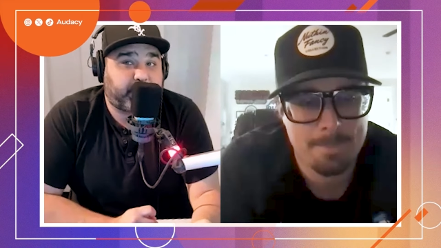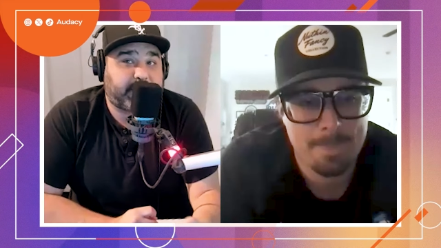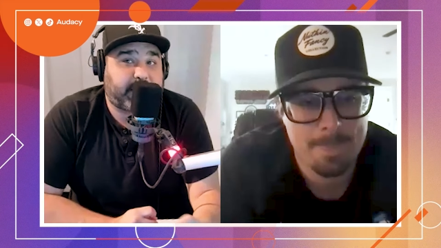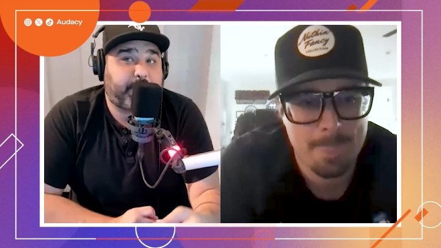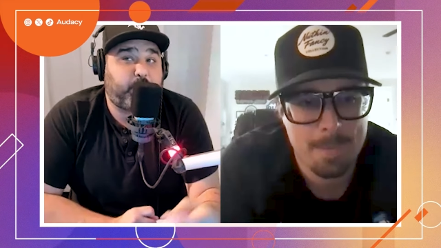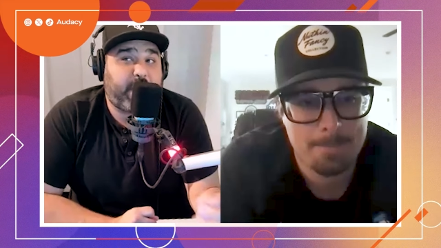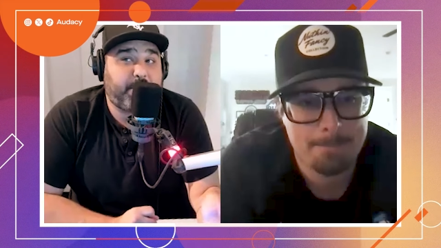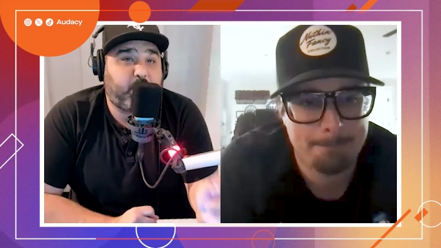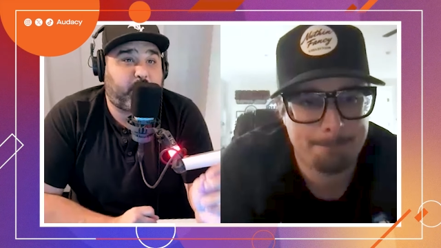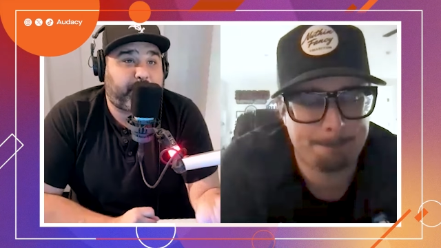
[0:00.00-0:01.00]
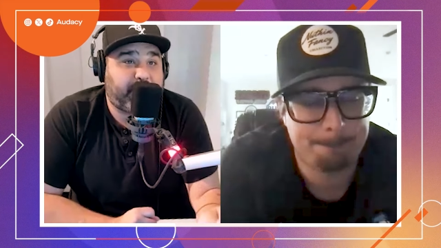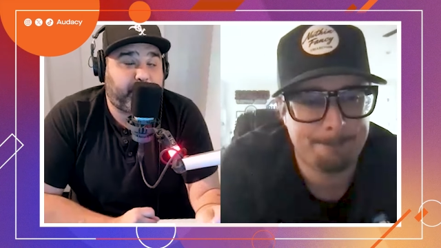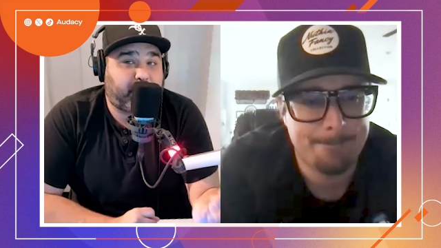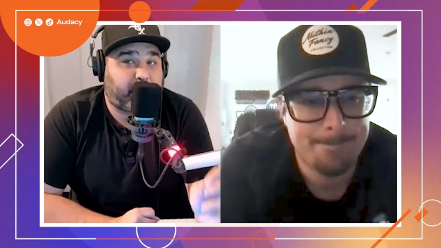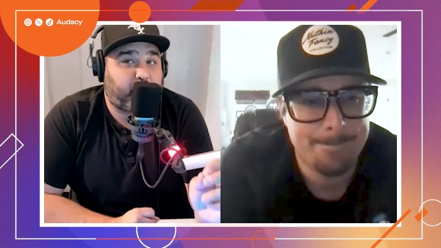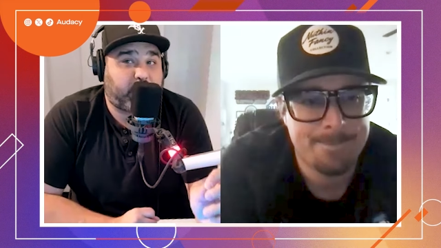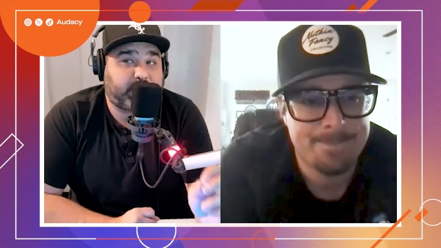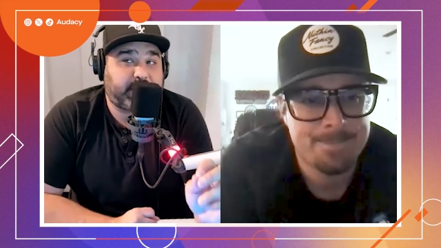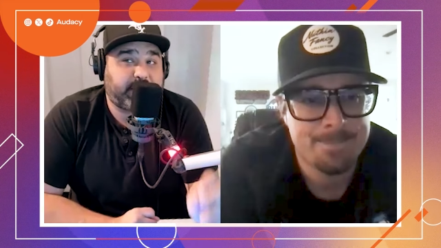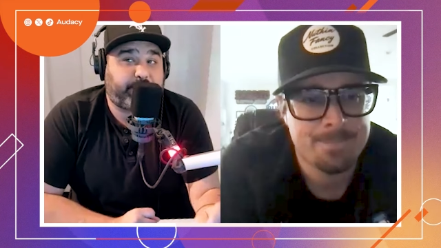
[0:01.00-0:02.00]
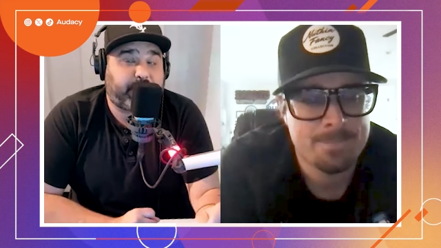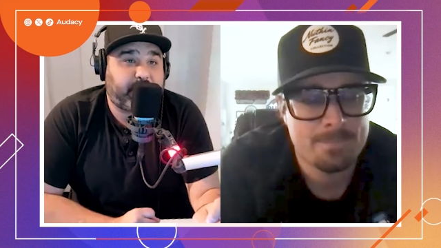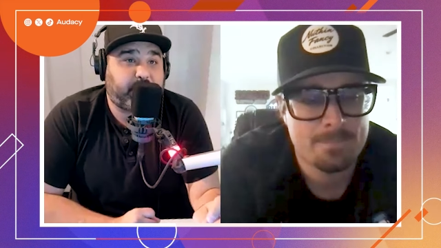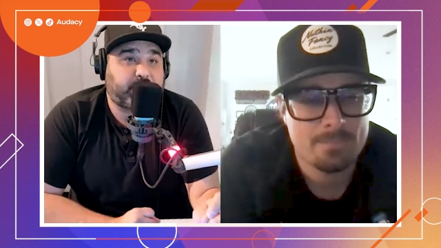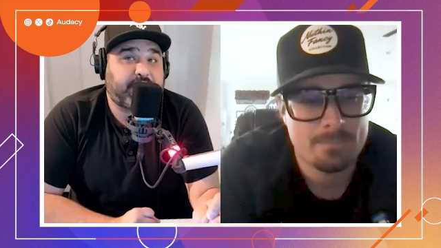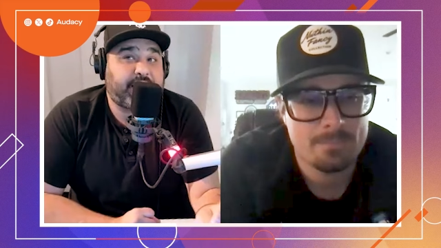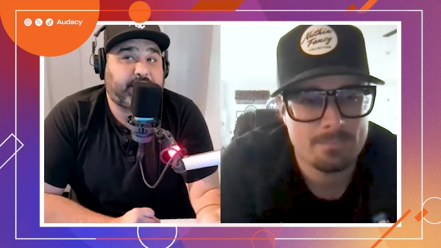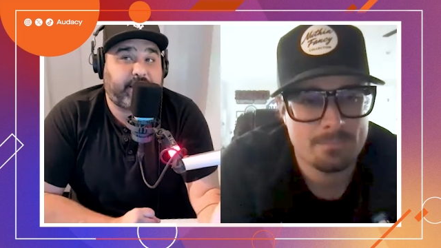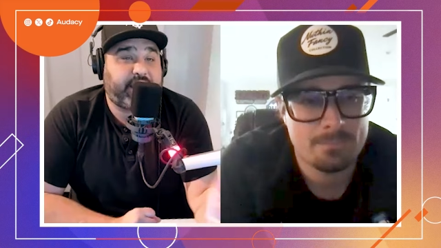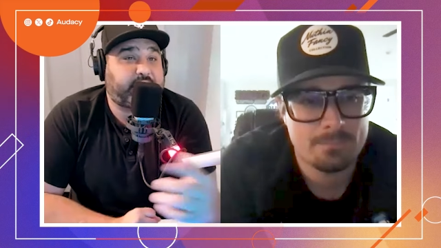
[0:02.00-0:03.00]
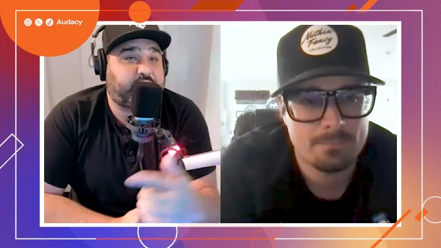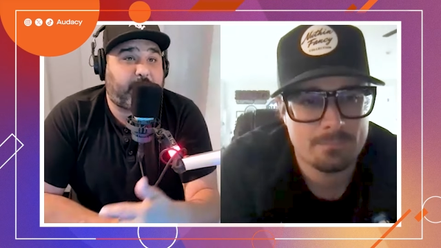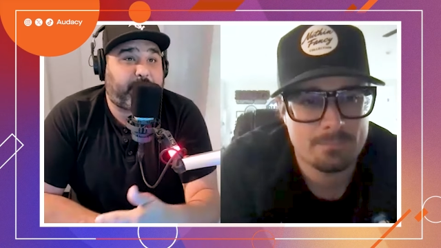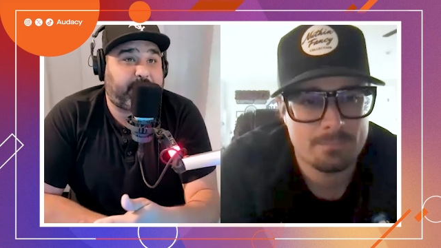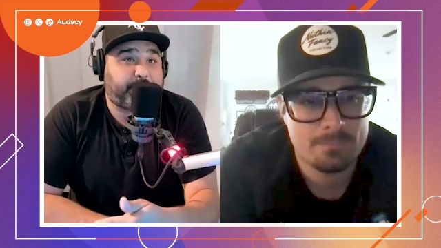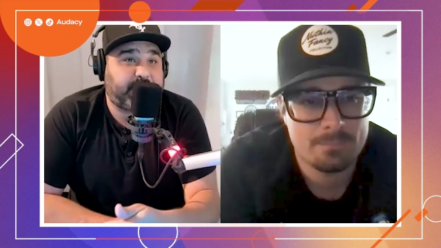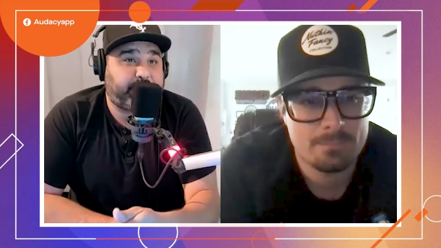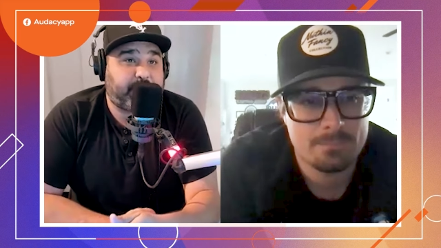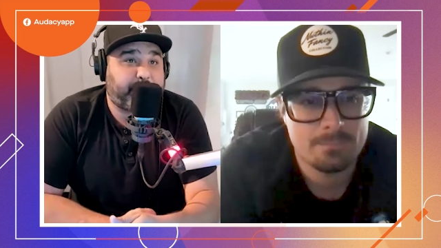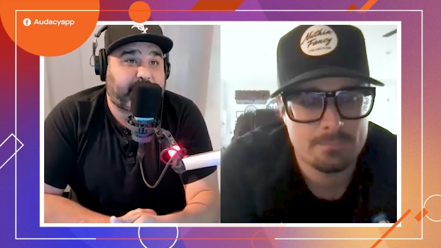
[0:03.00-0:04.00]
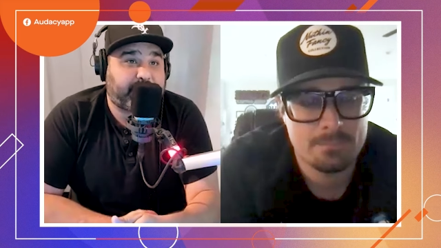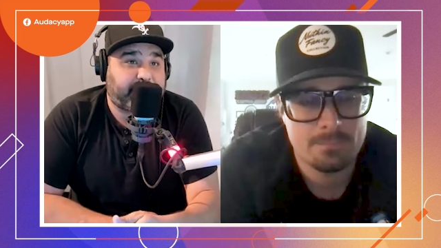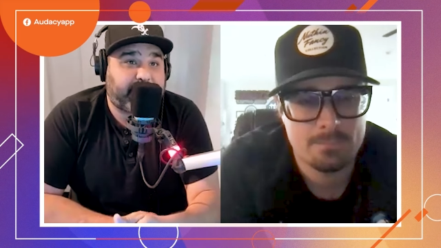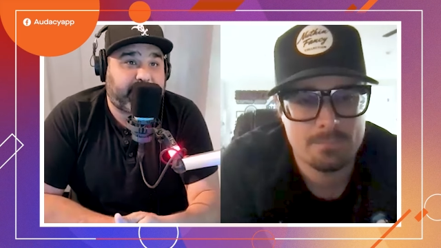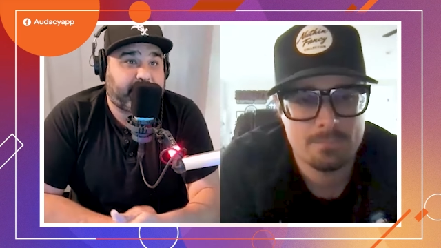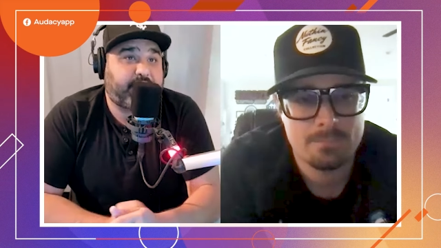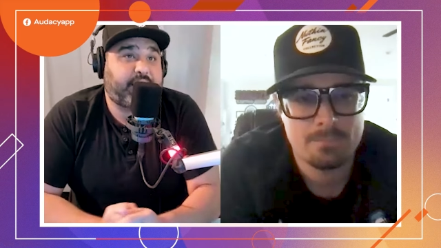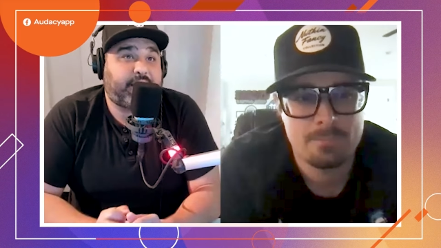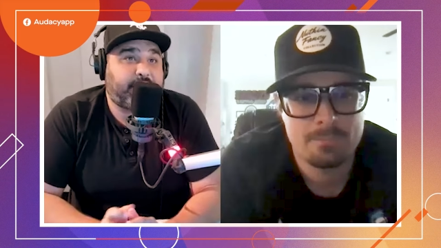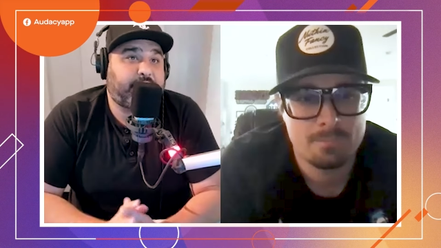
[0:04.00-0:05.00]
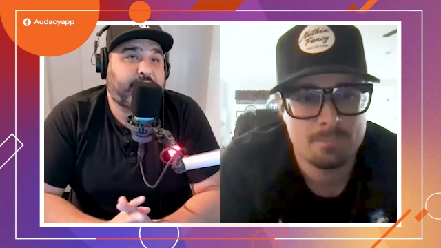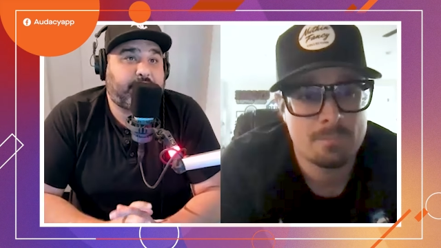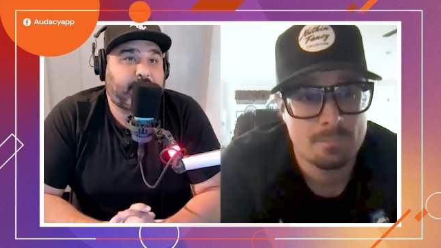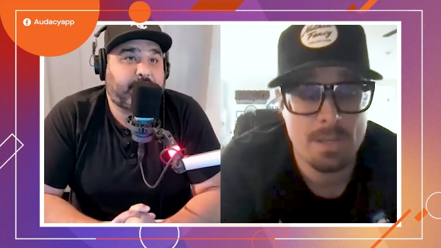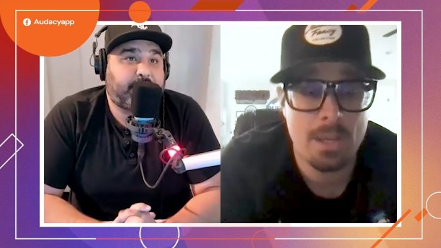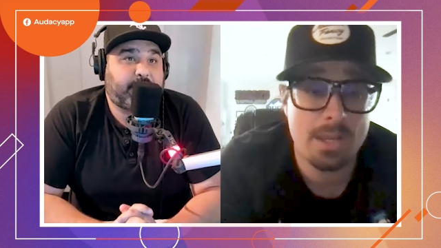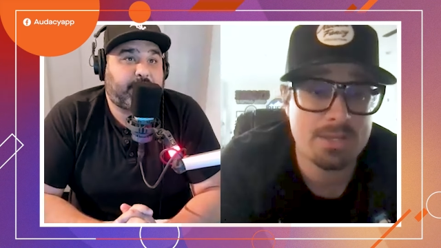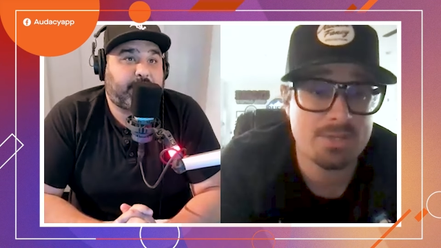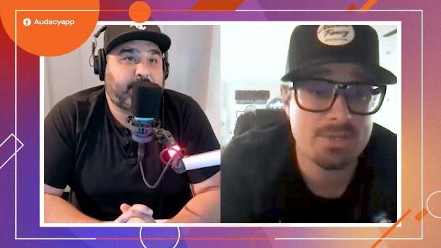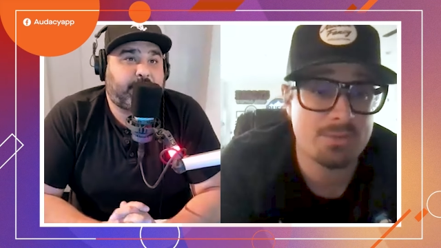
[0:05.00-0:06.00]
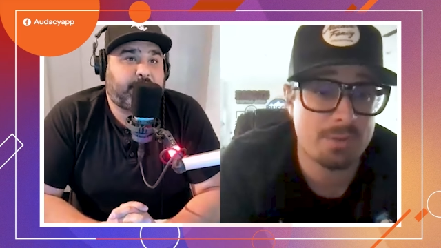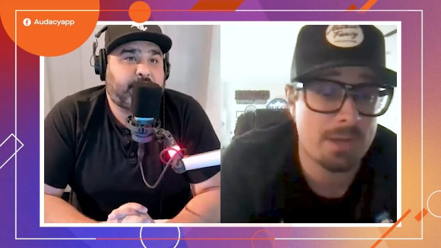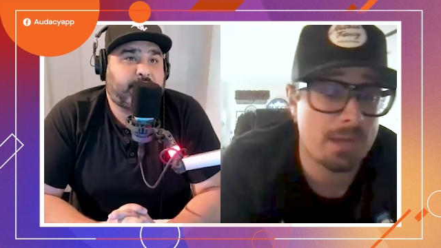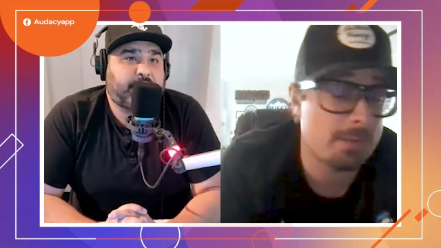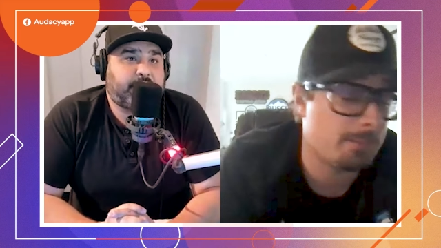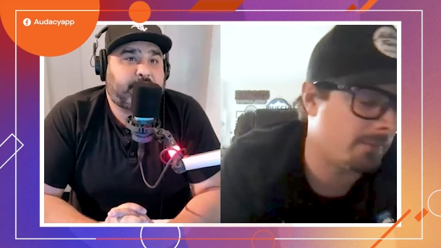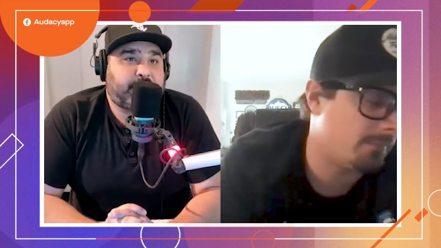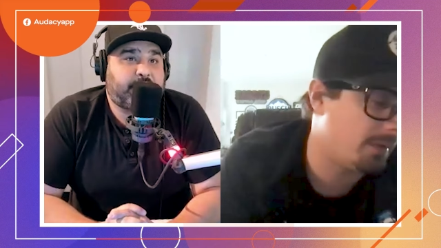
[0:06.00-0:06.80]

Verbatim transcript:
Speaker 1: It's like way more people are watching these videos than they saw them on MTV back in the day. Yeah, I guess you're right, man.